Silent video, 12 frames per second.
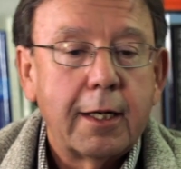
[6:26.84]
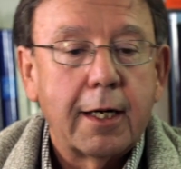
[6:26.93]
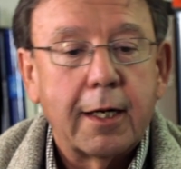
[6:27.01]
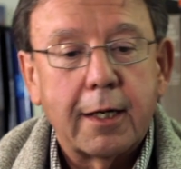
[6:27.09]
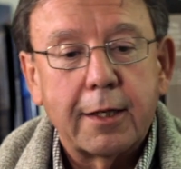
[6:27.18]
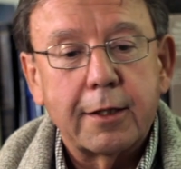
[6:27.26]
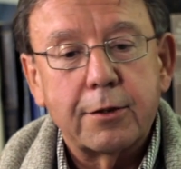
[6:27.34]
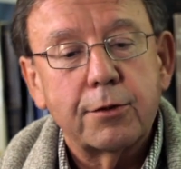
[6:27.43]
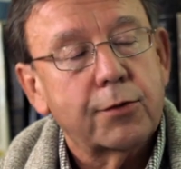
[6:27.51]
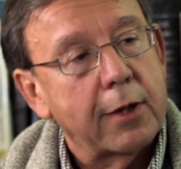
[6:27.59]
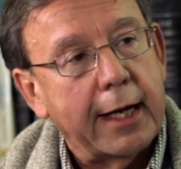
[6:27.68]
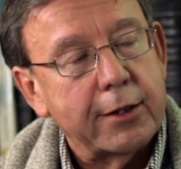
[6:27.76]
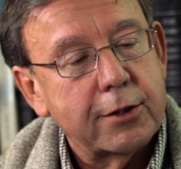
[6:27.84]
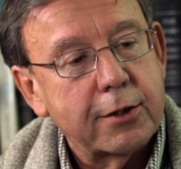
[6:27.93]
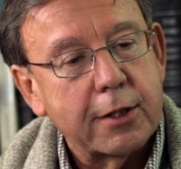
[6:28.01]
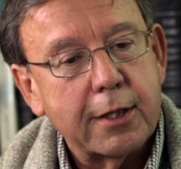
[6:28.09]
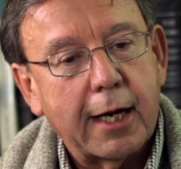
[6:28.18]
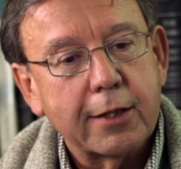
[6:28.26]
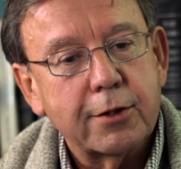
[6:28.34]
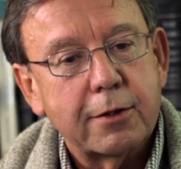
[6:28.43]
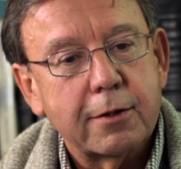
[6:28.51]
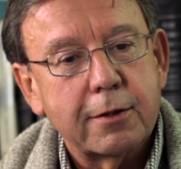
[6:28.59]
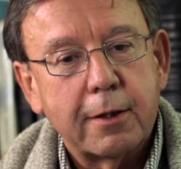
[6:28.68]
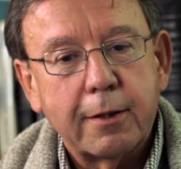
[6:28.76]
Uh, neutralizes the
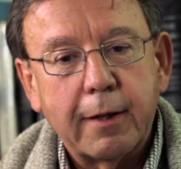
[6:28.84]
toxins,